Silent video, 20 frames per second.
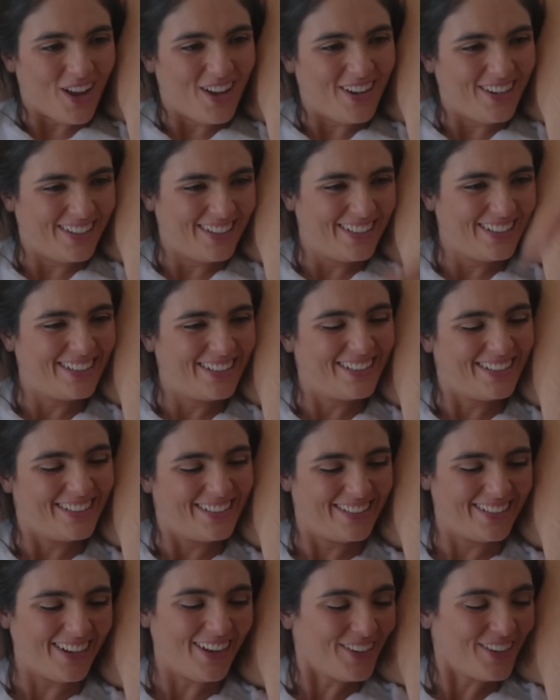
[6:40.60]
around long
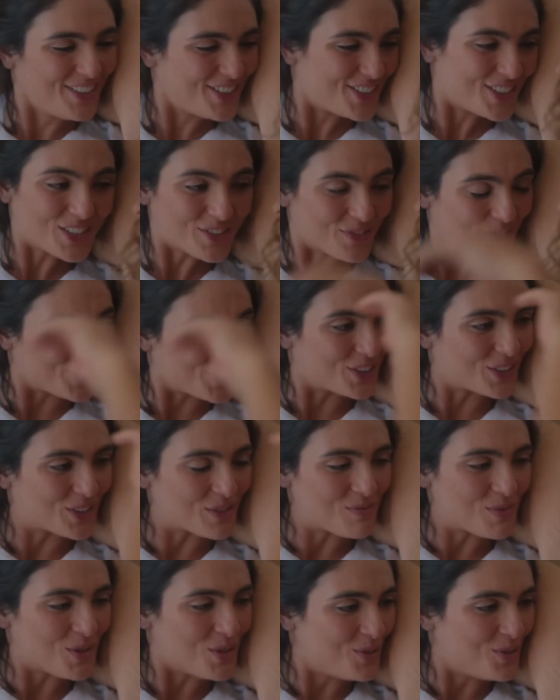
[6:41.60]
enough to piss people
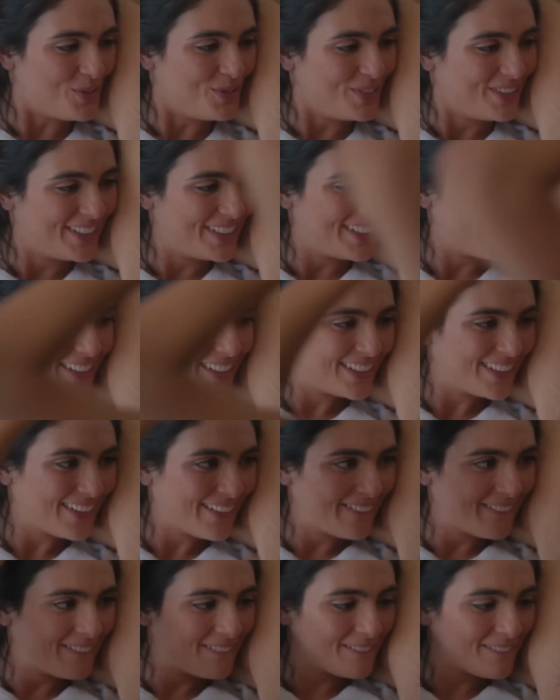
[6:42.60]
off or to have people
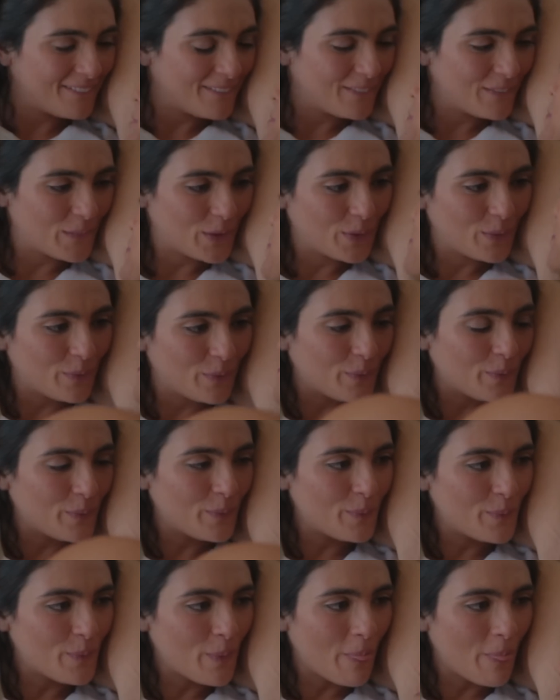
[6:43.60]
hate them,
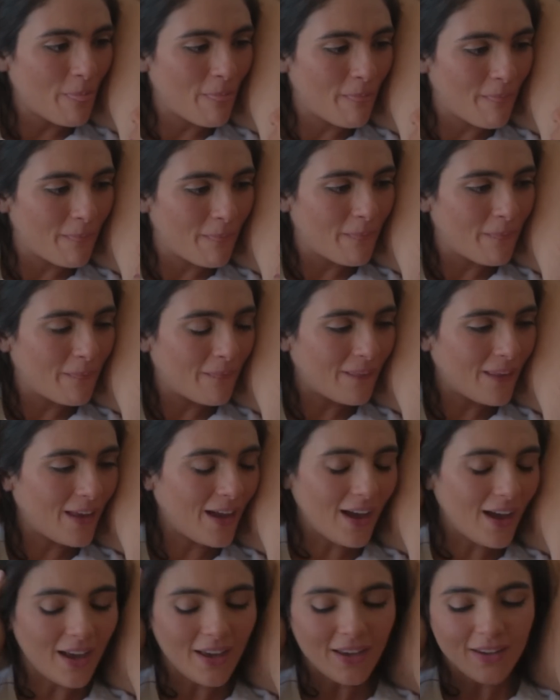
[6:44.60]
whatever it is,
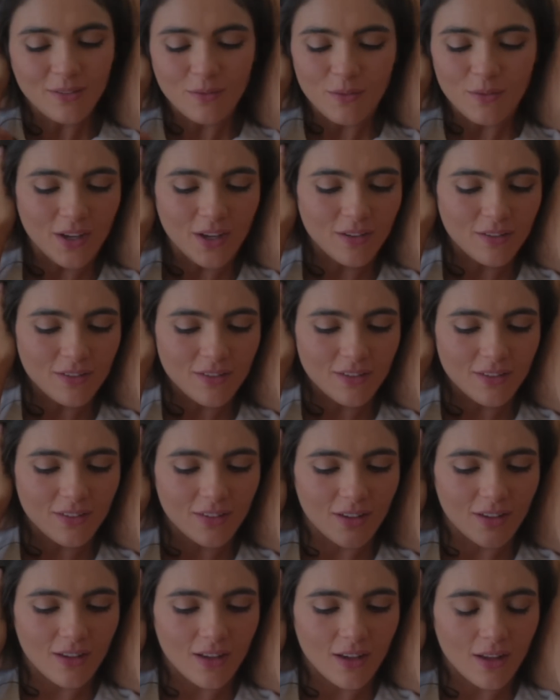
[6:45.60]
people who watch
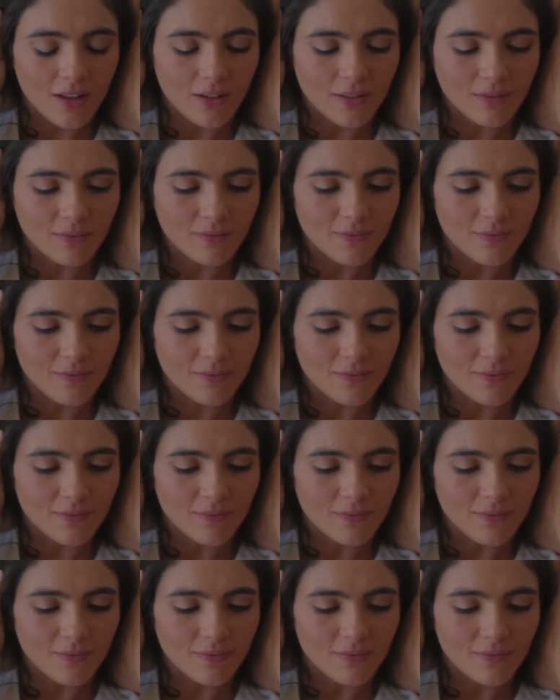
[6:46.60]
Generation Q,